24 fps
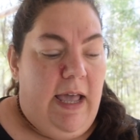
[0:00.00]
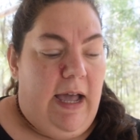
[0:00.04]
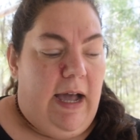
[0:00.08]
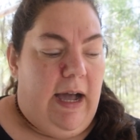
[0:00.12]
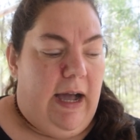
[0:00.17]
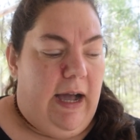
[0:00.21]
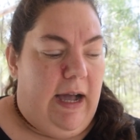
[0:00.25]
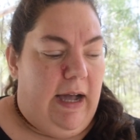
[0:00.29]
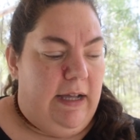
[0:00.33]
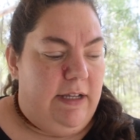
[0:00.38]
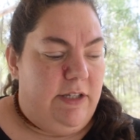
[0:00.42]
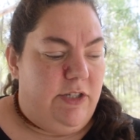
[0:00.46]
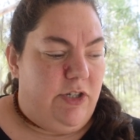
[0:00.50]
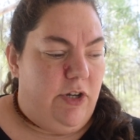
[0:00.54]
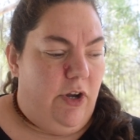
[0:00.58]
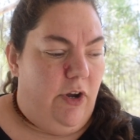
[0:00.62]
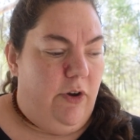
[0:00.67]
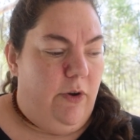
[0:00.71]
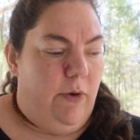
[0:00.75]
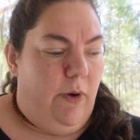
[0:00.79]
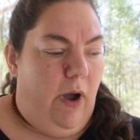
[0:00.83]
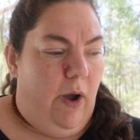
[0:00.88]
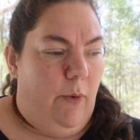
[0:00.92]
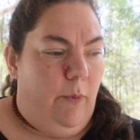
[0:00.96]
Uh,
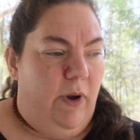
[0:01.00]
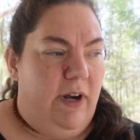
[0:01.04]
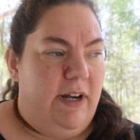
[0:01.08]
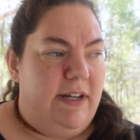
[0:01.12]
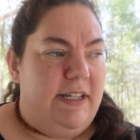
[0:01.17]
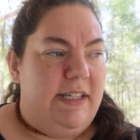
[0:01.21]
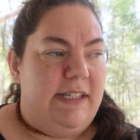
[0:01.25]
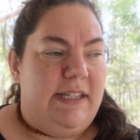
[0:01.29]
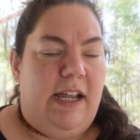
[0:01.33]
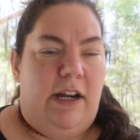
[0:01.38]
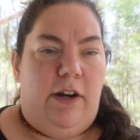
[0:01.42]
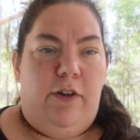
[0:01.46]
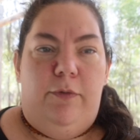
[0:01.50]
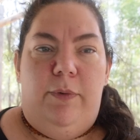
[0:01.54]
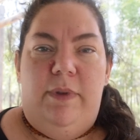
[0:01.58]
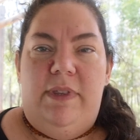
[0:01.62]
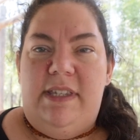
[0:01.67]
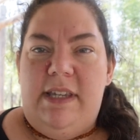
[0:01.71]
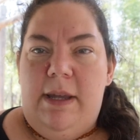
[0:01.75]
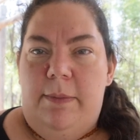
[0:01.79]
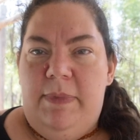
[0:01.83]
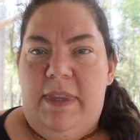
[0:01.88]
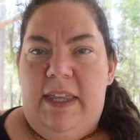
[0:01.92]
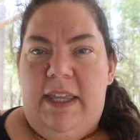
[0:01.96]
so I wanted to start off with
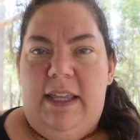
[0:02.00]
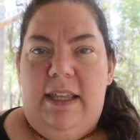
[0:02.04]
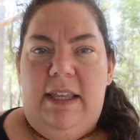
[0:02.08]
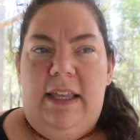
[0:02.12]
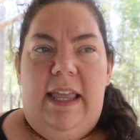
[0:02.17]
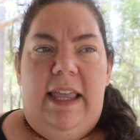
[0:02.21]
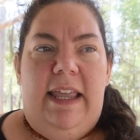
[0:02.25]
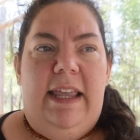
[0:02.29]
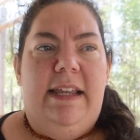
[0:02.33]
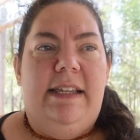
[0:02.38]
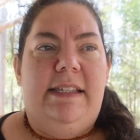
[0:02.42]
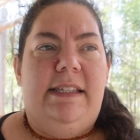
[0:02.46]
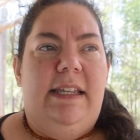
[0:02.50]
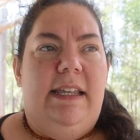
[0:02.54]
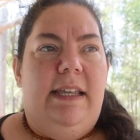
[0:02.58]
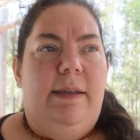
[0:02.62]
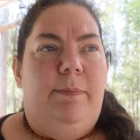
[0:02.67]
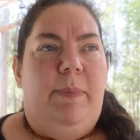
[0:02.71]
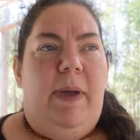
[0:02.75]
something easy,